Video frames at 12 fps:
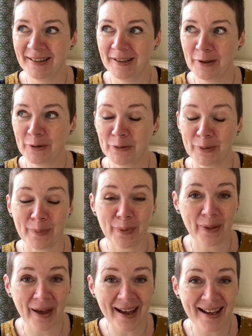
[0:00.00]
from
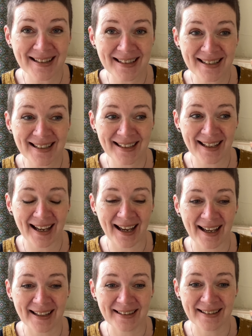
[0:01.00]
that.
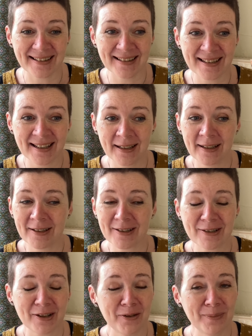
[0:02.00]
And
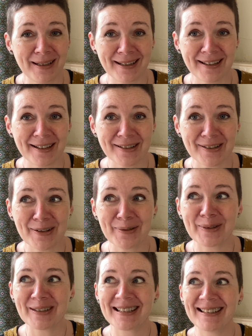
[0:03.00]
so many things I
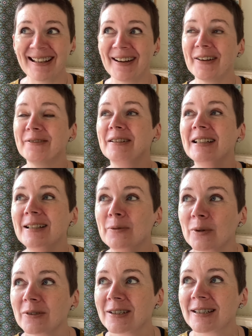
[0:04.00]
want to knit. I really
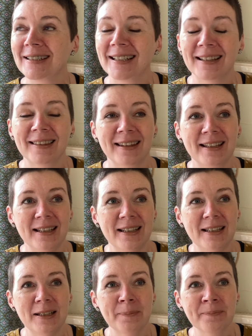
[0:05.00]
want to knit
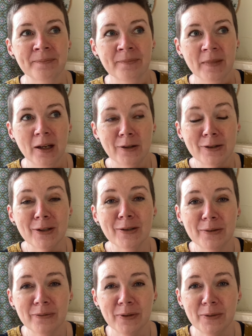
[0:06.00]
the, I don't know
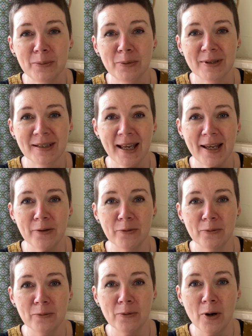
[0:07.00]
if you would say
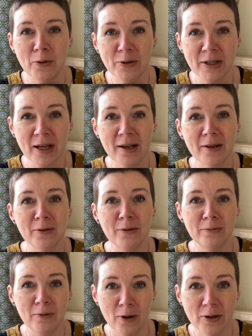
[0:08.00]
Rota or
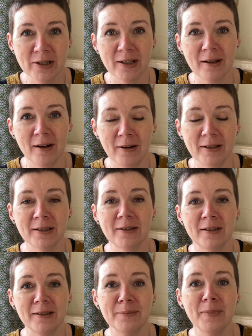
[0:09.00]
Rotta
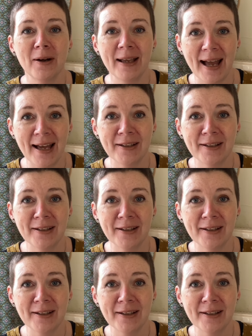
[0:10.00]
cardigan by Anna